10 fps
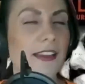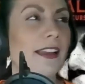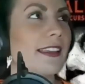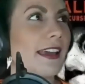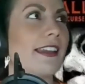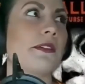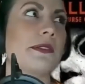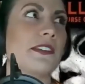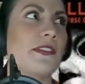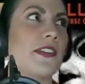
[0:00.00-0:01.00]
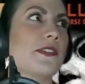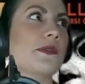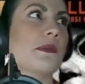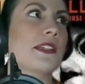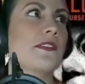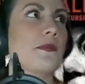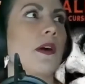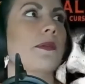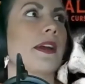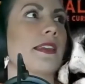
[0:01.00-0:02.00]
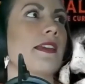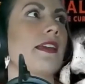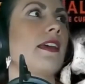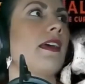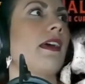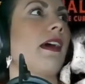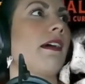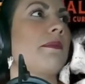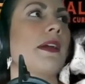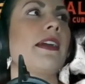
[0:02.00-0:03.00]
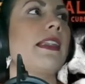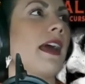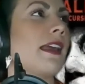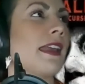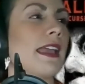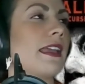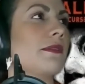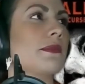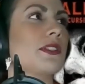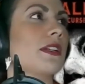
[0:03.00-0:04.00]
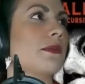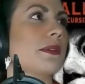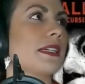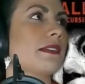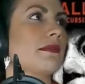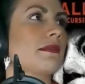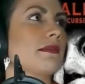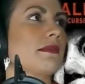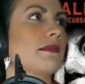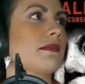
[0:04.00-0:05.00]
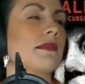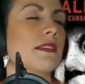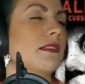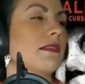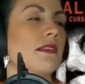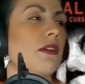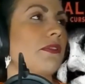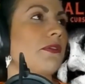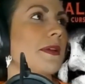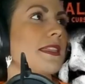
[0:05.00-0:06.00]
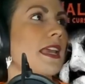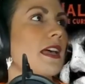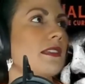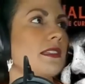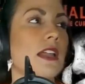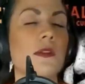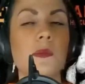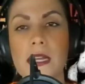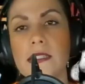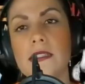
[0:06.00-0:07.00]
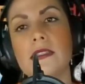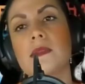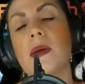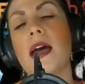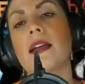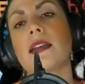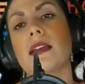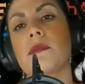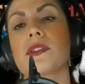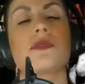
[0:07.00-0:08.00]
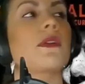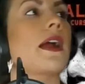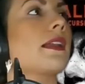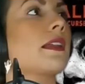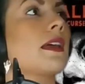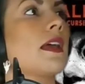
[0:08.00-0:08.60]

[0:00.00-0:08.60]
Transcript: Again, I always defend this one because of Paul Rudd. Marion Hagen, which I don't really know her from anything else. Donald Pleasance is back, and Mitchell Ryan.